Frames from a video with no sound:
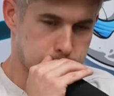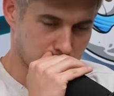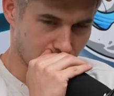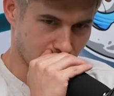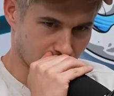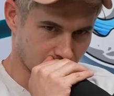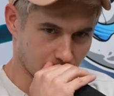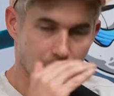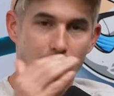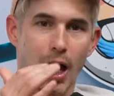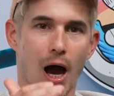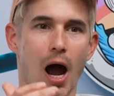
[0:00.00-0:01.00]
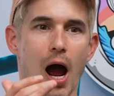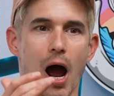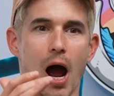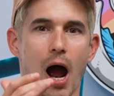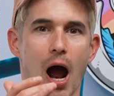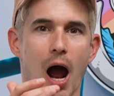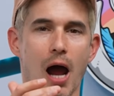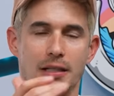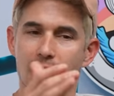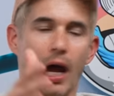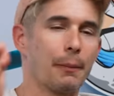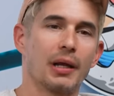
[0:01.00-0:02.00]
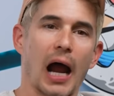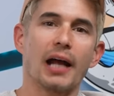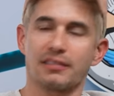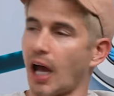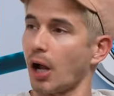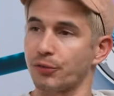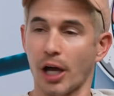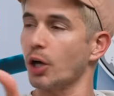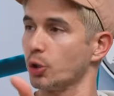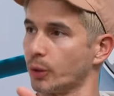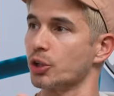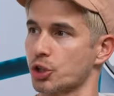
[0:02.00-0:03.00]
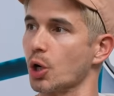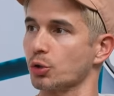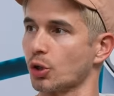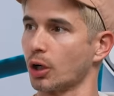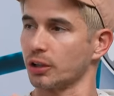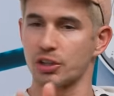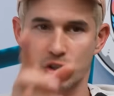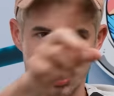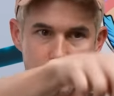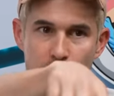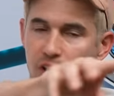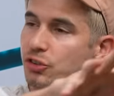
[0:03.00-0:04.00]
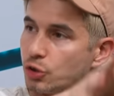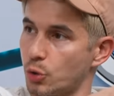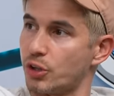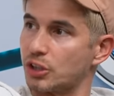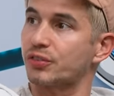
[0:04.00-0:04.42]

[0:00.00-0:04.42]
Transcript: Plug it. Yeah, I mean, I I'll tell you when the shows are. Let's just let's do this